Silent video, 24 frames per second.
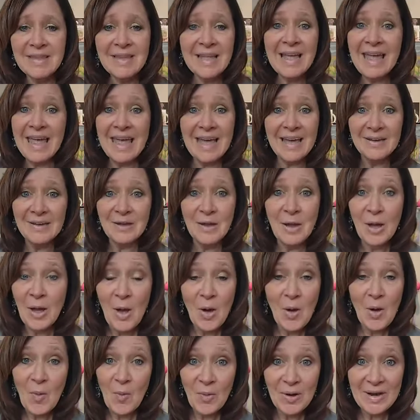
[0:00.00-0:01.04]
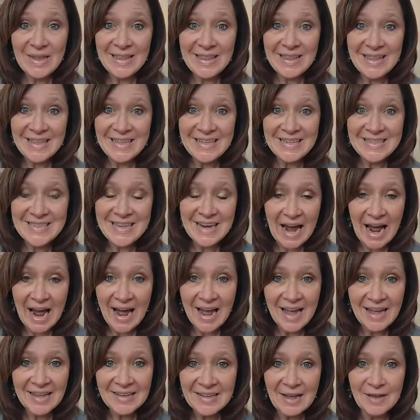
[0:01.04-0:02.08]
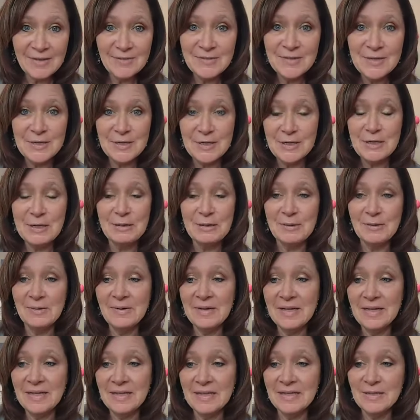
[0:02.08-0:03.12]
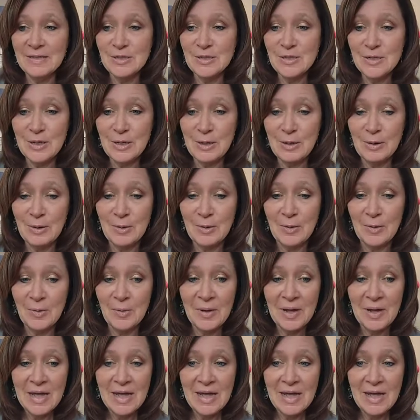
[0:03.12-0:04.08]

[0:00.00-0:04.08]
And one of the things that I love to do is to